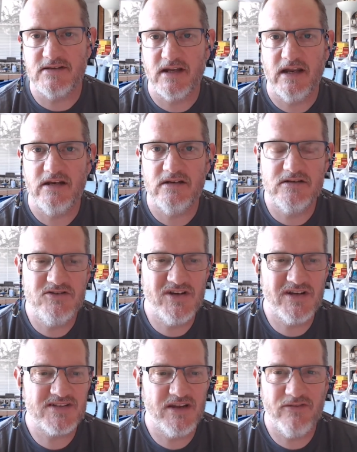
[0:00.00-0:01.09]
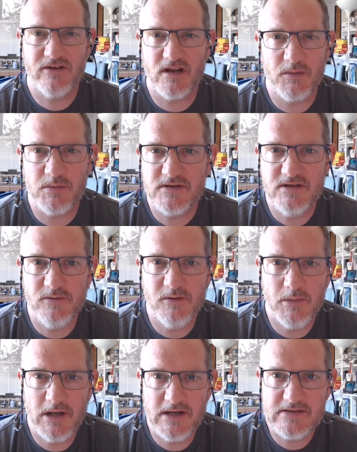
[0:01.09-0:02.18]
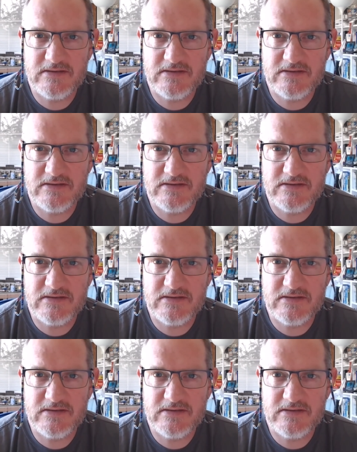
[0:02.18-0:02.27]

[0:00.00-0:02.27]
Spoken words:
and just having a cup of tea with a mate.